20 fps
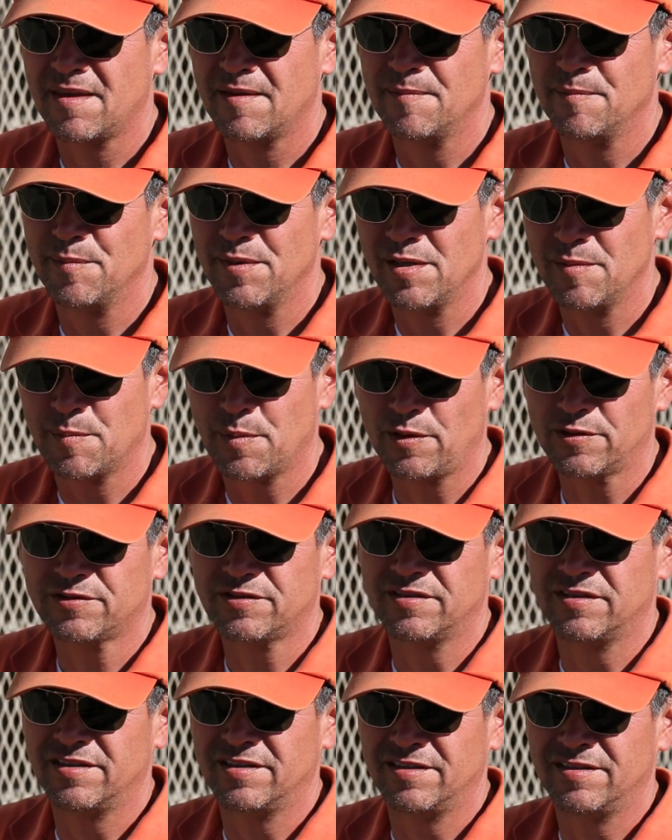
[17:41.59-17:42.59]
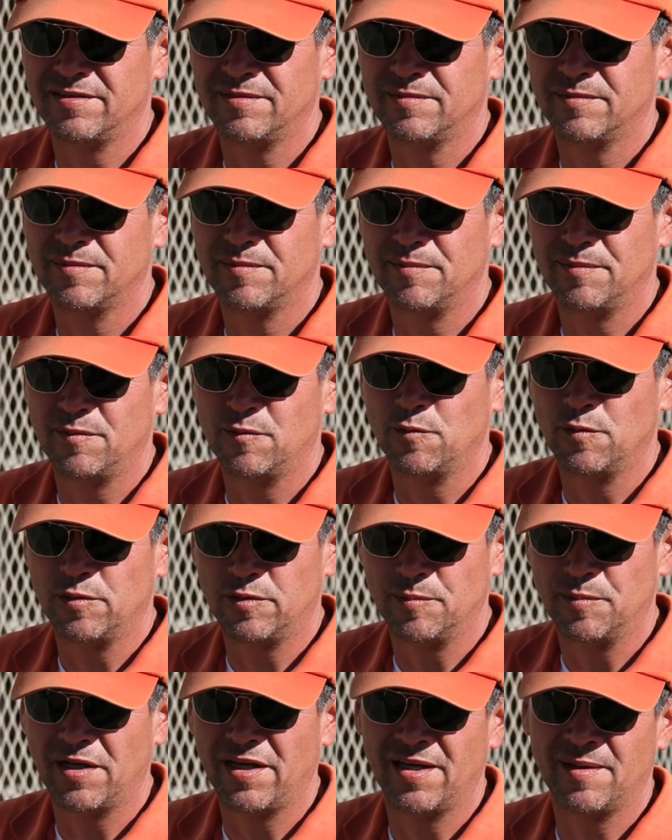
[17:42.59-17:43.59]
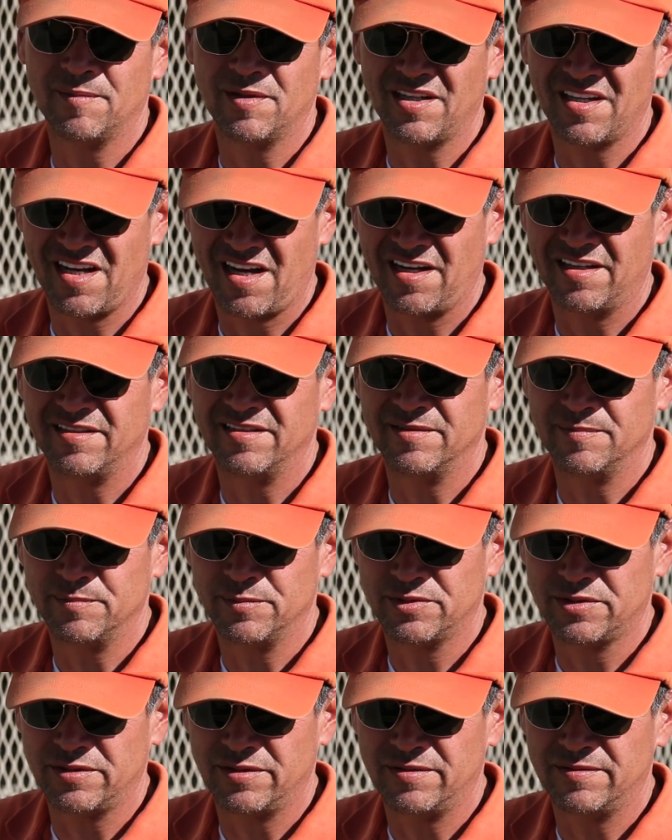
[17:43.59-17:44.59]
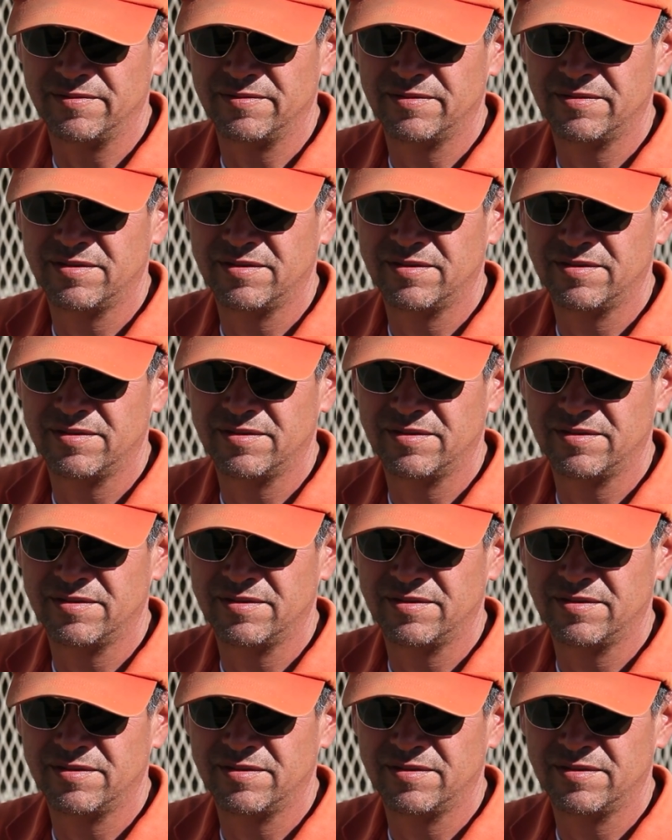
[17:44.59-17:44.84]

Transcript: me personally would blame the guide itself,